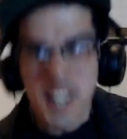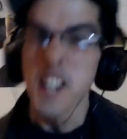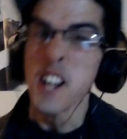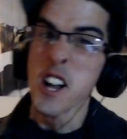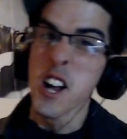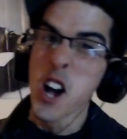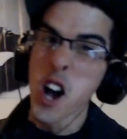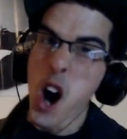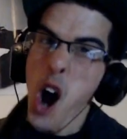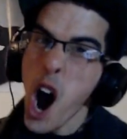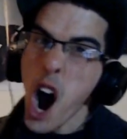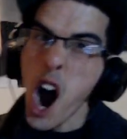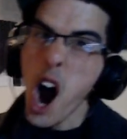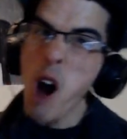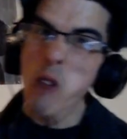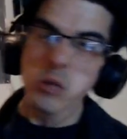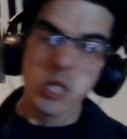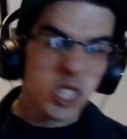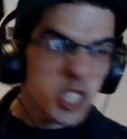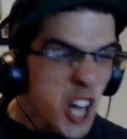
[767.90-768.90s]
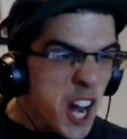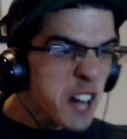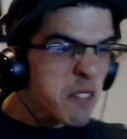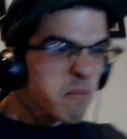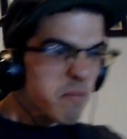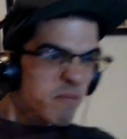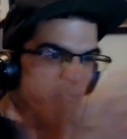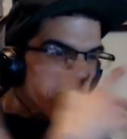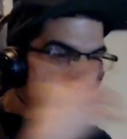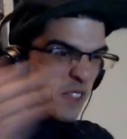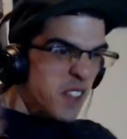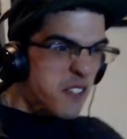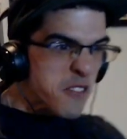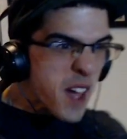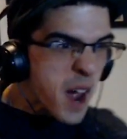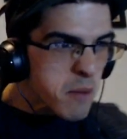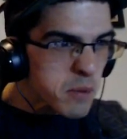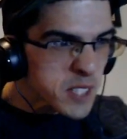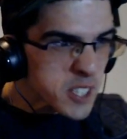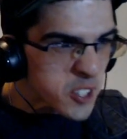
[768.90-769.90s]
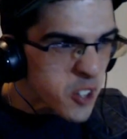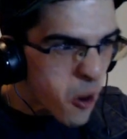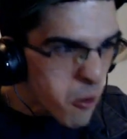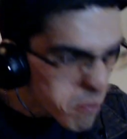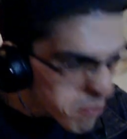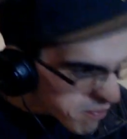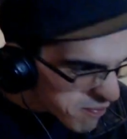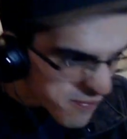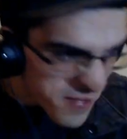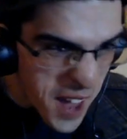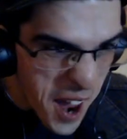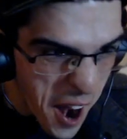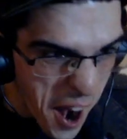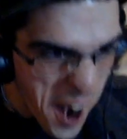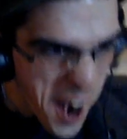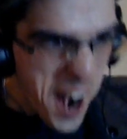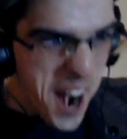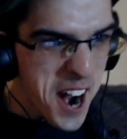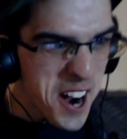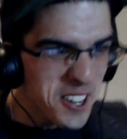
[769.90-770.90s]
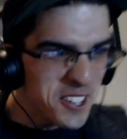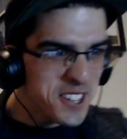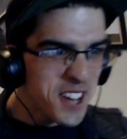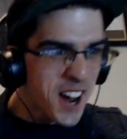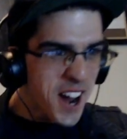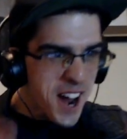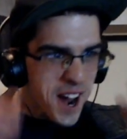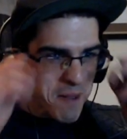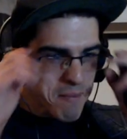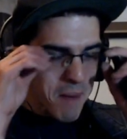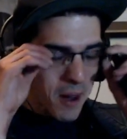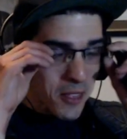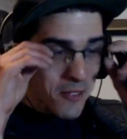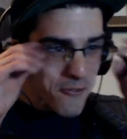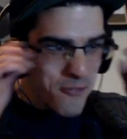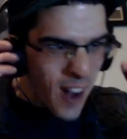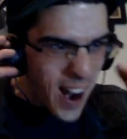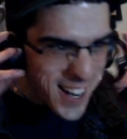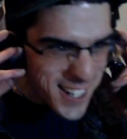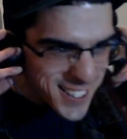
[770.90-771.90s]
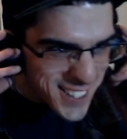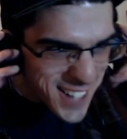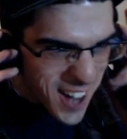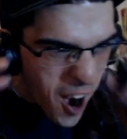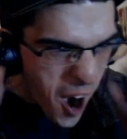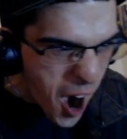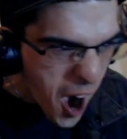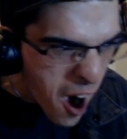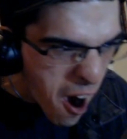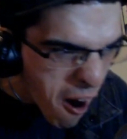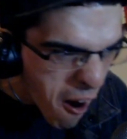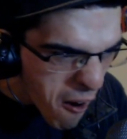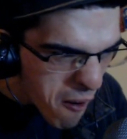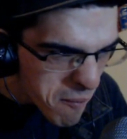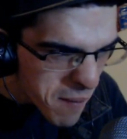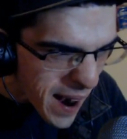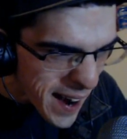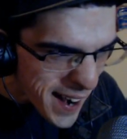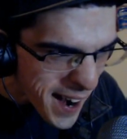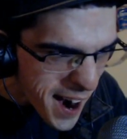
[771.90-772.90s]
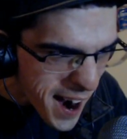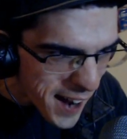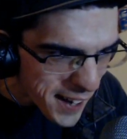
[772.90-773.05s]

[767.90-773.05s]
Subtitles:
Oh, shit! That was dope. Hell yeah, motherfuckers! Oh my god!